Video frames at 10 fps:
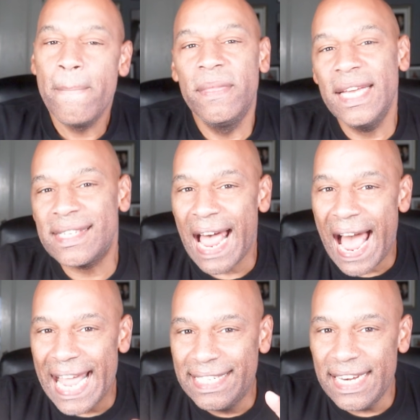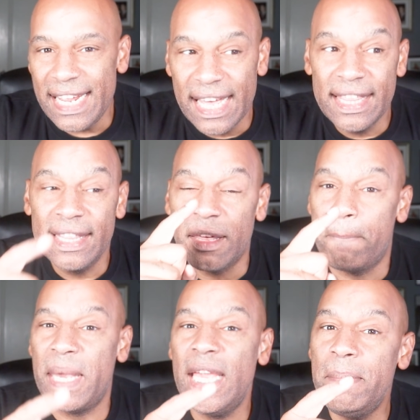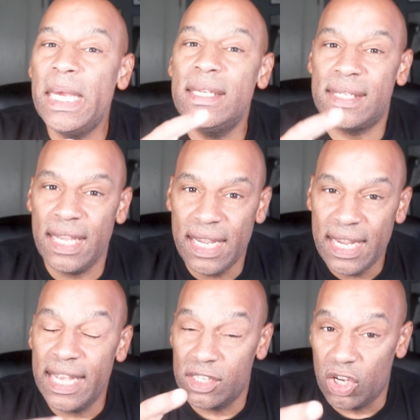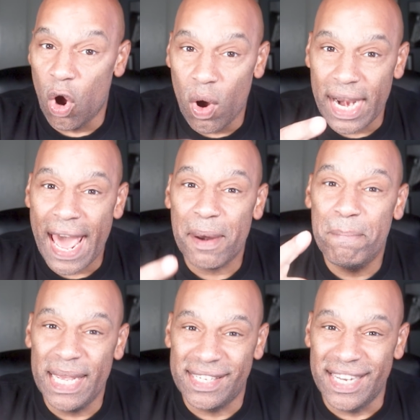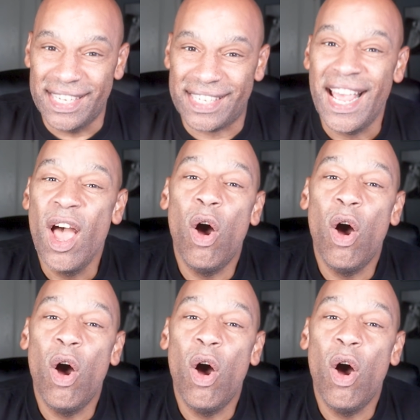this idea that the PBC is going out of business